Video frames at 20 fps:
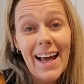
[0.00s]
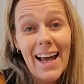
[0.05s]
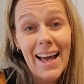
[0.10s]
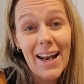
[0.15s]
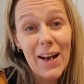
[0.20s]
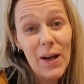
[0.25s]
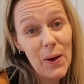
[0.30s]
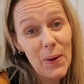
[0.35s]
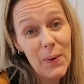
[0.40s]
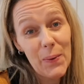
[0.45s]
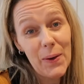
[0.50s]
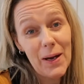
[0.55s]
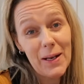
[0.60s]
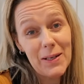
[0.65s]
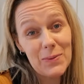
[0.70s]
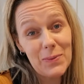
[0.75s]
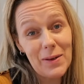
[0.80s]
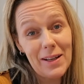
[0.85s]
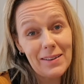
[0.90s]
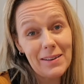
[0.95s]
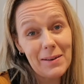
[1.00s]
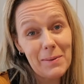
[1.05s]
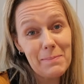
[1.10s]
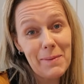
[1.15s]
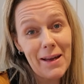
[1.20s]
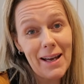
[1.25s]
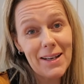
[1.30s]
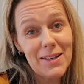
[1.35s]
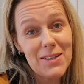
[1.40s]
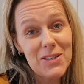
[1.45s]
Hello and welcome
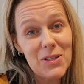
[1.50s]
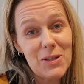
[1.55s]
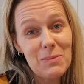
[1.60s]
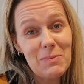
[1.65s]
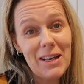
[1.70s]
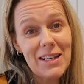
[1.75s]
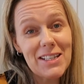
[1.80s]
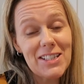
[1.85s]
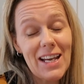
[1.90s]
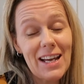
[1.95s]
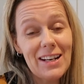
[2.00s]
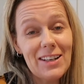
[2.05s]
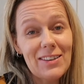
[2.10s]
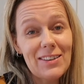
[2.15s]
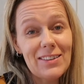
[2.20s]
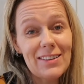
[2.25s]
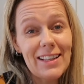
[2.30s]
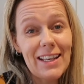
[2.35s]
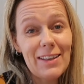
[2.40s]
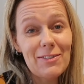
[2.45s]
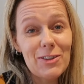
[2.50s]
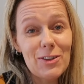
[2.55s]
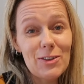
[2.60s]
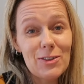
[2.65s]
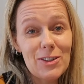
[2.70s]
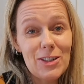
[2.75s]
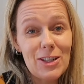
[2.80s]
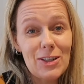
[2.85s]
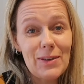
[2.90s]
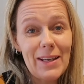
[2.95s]
back to my channel. If
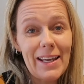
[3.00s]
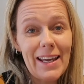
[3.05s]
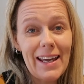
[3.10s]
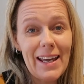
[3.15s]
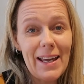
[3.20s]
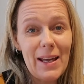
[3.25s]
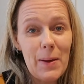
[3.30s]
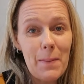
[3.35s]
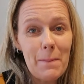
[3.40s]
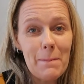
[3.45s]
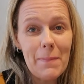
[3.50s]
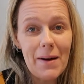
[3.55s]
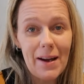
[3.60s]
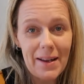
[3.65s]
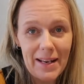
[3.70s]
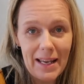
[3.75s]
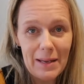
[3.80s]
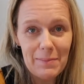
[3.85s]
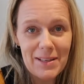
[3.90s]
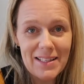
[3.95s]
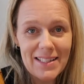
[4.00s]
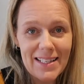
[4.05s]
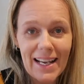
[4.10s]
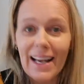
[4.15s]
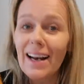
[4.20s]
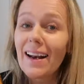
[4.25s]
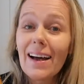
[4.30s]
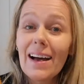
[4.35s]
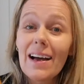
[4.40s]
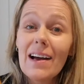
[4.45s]
you're new here, my name is
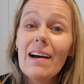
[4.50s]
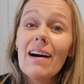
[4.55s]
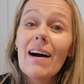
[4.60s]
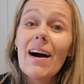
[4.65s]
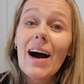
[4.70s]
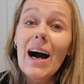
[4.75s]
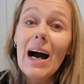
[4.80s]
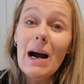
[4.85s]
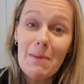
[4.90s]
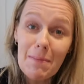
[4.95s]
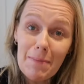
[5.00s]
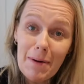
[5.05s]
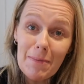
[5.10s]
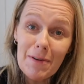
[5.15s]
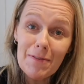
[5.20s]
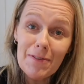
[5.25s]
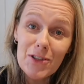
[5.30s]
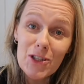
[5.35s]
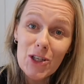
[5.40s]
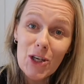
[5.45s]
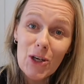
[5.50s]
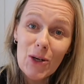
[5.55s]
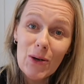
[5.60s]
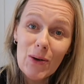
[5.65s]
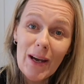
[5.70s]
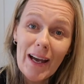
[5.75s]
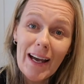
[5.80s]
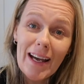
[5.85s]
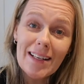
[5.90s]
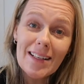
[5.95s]
Nicola. I'm a mum of
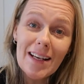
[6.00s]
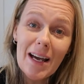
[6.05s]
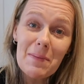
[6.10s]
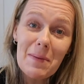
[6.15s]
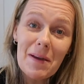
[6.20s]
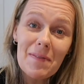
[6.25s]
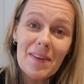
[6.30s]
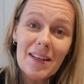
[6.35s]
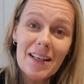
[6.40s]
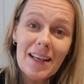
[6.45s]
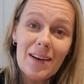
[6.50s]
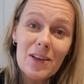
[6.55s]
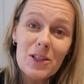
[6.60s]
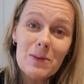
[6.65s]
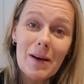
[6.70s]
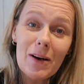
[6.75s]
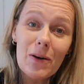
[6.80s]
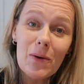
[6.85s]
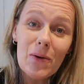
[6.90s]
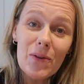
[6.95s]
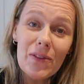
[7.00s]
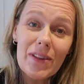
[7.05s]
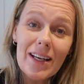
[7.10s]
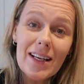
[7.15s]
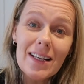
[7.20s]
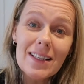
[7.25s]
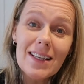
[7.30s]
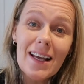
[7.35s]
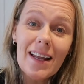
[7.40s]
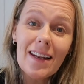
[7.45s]
two and I make videos about all
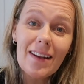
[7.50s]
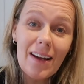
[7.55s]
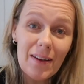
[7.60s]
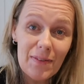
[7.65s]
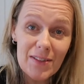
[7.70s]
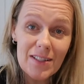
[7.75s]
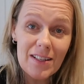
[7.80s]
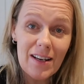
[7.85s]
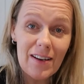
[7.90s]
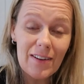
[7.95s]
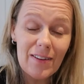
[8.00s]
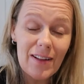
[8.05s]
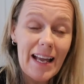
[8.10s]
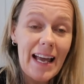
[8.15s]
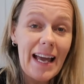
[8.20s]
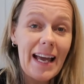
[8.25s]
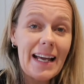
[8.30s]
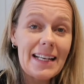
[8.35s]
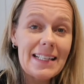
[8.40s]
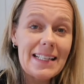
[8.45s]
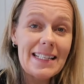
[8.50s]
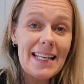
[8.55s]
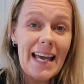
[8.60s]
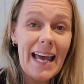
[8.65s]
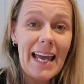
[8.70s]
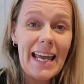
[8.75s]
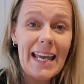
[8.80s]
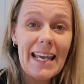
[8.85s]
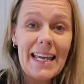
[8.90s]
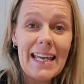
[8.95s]
things lifestyle. And
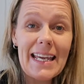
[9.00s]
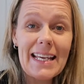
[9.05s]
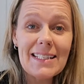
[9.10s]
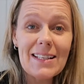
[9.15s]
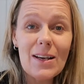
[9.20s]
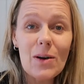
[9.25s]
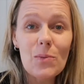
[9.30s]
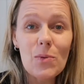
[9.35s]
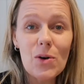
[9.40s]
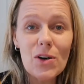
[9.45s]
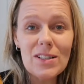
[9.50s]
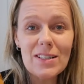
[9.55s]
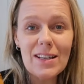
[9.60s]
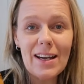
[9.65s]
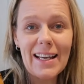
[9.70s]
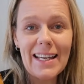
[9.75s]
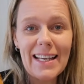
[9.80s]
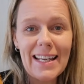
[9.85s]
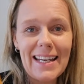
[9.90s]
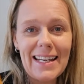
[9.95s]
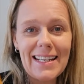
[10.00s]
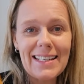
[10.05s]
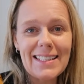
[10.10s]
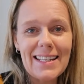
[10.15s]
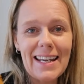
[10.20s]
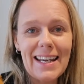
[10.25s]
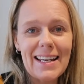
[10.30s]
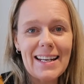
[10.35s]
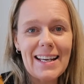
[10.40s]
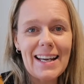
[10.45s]
today is a what I eat
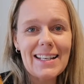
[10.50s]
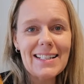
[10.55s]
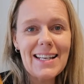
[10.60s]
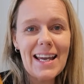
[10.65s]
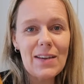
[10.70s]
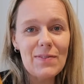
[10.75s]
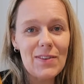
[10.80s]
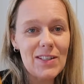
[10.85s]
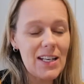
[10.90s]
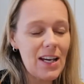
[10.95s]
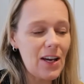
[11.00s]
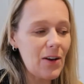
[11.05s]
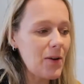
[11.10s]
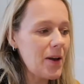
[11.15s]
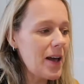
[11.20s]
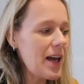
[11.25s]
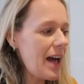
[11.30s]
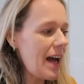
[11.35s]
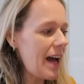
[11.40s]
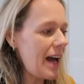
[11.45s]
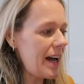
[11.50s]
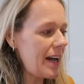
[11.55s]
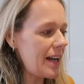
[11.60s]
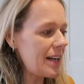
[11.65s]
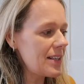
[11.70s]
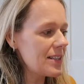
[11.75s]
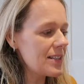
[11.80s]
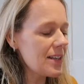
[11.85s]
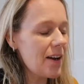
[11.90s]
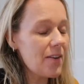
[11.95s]
in a day video.
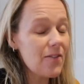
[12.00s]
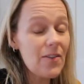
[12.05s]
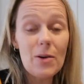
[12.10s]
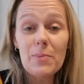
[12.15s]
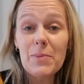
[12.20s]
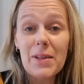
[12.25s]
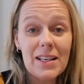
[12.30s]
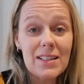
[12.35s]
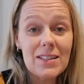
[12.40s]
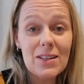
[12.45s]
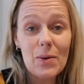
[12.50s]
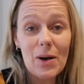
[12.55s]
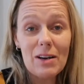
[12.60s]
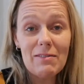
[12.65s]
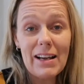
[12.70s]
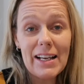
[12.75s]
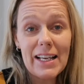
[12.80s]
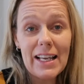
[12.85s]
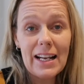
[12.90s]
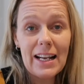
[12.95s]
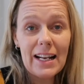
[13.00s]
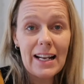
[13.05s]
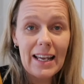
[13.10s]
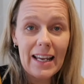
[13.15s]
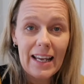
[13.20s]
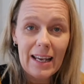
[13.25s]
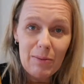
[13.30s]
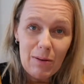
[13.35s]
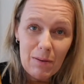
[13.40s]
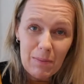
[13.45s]
And I film these quite
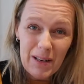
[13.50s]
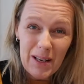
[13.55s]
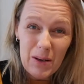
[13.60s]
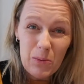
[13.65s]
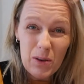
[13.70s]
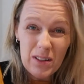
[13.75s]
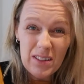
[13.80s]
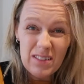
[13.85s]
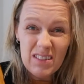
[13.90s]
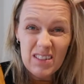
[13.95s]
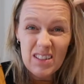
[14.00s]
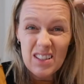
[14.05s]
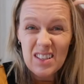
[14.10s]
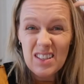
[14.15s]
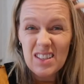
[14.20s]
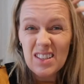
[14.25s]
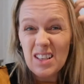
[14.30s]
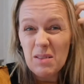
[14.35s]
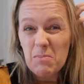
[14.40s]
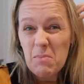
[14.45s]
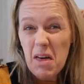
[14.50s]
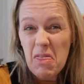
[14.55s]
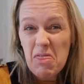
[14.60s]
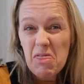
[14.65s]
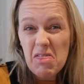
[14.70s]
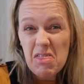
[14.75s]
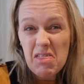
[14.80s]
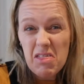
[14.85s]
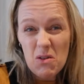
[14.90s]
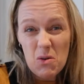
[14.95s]
regularly, probably once a
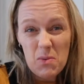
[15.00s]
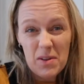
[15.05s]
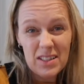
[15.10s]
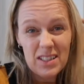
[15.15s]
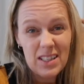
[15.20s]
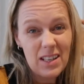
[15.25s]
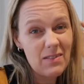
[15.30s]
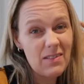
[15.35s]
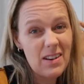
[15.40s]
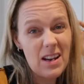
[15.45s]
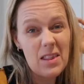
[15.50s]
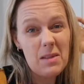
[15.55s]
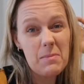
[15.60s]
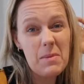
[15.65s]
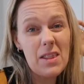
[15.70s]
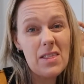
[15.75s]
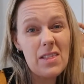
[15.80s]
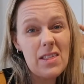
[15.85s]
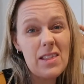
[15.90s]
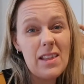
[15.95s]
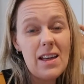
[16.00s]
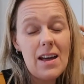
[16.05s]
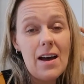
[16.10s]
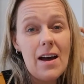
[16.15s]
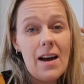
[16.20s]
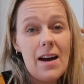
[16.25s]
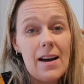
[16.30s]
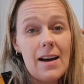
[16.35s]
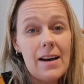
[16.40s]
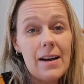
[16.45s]
month or once every other month.
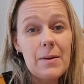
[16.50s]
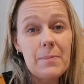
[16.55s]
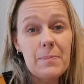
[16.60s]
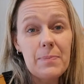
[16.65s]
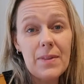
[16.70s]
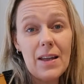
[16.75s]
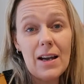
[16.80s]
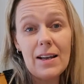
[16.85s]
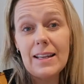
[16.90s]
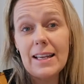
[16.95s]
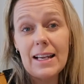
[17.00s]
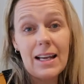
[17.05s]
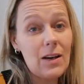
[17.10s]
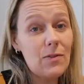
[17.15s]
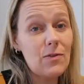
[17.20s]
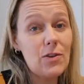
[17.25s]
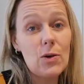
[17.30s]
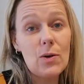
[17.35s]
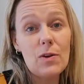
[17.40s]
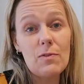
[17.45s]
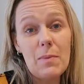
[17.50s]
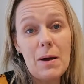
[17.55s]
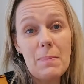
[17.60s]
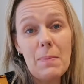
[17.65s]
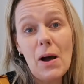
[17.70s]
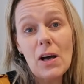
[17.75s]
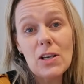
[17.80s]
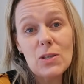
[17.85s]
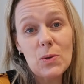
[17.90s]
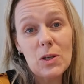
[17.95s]
I'll link a few of my
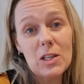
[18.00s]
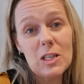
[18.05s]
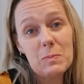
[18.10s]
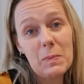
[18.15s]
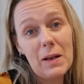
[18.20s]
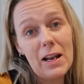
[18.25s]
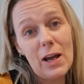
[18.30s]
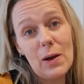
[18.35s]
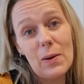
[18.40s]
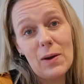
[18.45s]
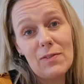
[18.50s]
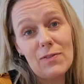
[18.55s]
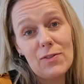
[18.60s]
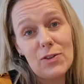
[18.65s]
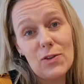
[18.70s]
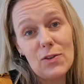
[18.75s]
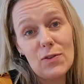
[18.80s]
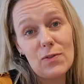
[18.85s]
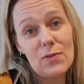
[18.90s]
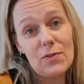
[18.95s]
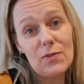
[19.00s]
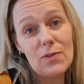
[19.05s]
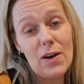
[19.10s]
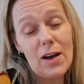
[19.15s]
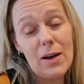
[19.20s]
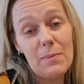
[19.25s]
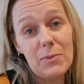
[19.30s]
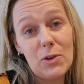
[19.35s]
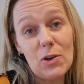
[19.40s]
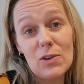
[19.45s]
past ones below if you've
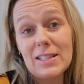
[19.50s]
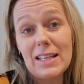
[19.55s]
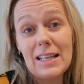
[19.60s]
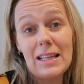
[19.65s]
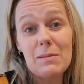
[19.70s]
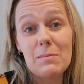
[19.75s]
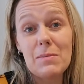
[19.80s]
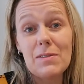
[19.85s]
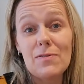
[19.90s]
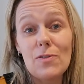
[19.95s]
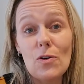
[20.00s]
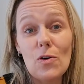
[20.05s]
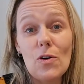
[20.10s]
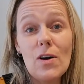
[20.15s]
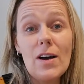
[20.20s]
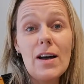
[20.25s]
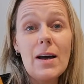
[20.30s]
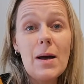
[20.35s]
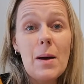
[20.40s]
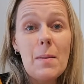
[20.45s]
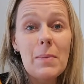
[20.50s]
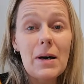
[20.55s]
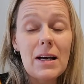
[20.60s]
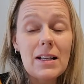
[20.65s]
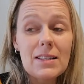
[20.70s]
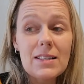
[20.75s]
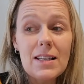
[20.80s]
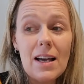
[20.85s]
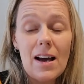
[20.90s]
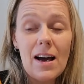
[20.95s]
not seen them before.
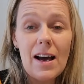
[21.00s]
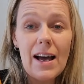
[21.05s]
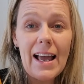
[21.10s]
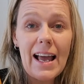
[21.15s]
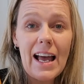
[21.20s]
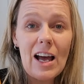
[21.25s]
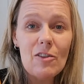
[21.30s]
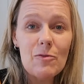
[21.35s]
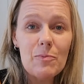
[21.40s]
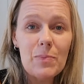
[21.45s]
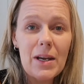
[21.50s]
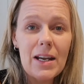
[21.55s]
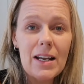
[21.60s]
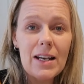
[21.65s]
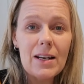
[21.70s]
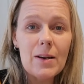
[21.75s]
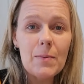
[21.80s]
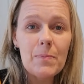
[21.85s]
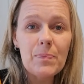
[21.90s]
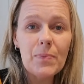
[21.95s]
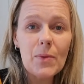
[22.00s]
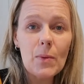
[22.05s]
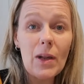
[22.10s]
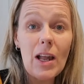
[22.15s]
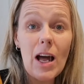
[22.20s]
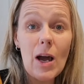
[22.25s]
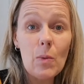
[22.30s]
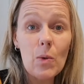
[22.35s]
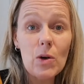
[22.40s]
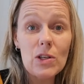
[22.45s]
But I have been,
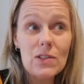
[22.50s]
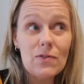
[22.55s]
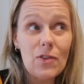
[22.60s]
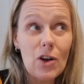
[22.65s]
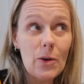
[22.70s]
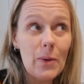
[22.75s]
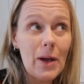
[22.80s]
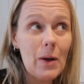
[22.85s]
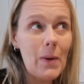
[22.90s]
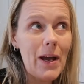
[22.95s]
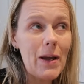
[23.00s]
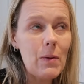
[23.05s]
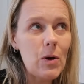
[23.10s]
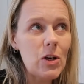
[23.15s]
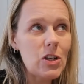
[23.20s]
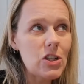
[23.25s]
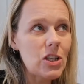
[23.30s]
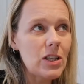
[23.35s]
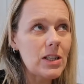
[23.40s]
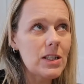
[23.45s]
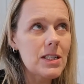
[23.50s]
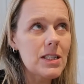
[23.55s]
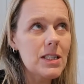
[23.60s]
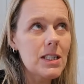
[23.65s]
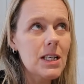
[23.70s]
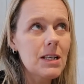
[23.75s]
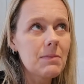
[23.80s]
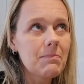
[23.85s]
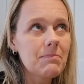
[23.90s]
well, I was following Weight Watchers